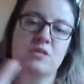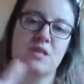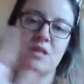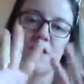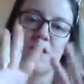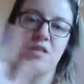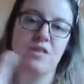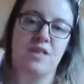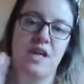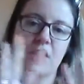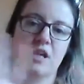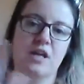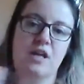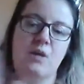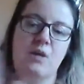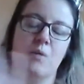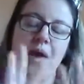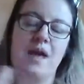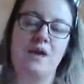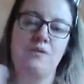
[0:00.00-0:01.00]
and thank
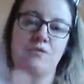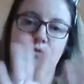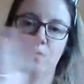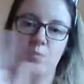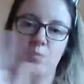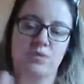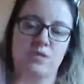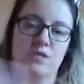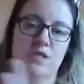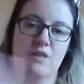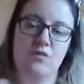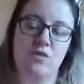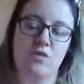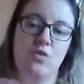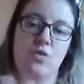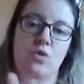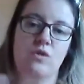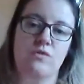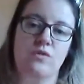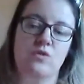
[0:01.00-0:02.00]
you everybody for
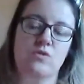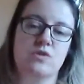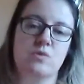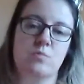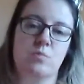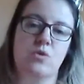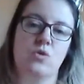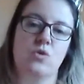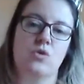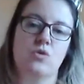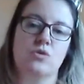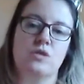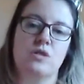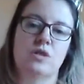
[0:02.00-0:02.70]
all of your support.